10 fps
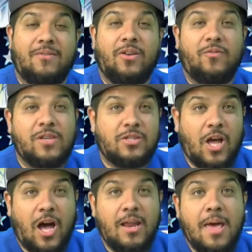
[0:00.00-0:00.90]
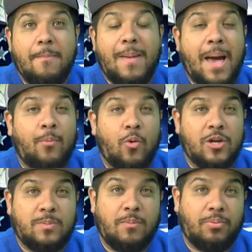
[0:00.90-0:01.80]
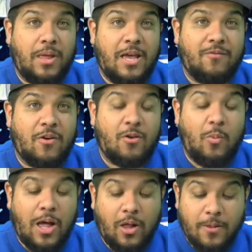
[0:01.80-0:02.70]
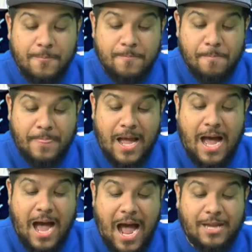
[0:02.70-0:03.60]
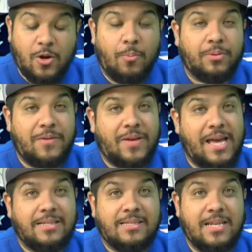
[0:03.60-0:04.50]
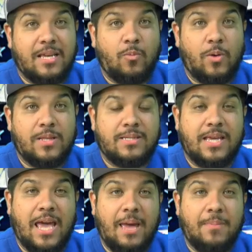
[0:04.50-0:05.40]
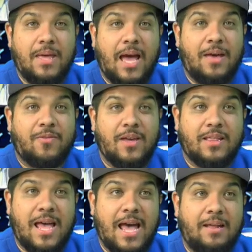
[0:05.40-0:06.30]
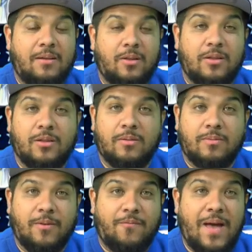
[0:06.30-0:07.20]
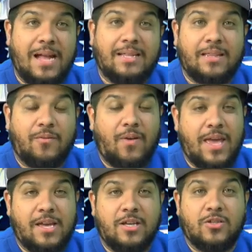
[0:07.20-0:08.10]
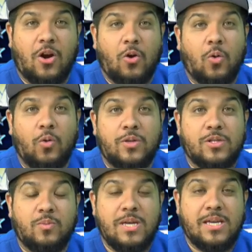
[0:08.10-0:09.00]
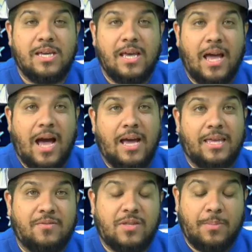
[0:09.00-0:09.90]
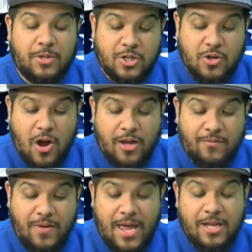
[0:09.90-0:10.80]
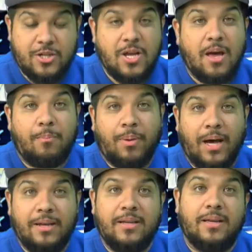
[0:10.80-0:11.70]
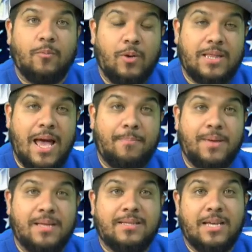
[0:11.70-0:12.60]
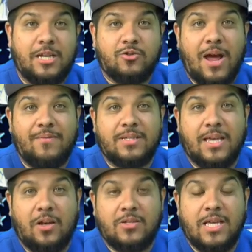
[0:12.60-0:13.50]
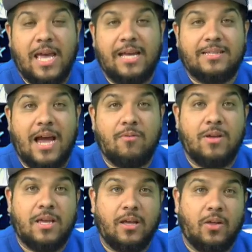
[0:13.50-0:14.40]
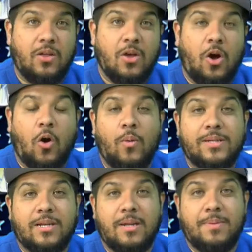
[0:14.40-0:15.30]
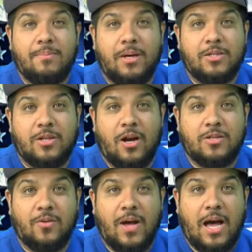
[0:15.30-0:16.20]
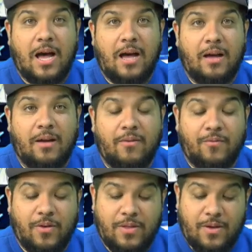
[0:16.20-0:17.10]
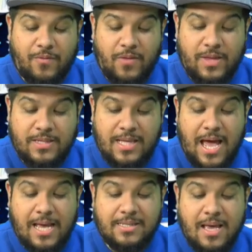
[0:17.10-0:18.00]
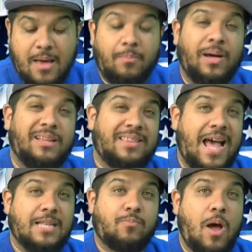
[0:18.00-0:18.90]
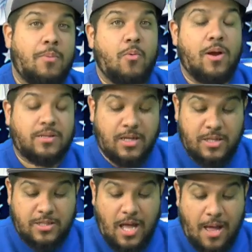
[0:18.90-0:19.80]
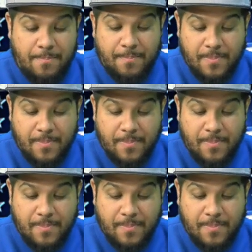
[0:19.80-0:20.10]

Even if he's not, Matt Moore has been playing very well. I don't believe Kansas City can win this game. I think that the fact that the Vikings are whole this week gives them a strong advantage. But with that being said, Travis Kelce and Tyreek Hill always going to be must starts for these guys, but that's probably where it's going to stop.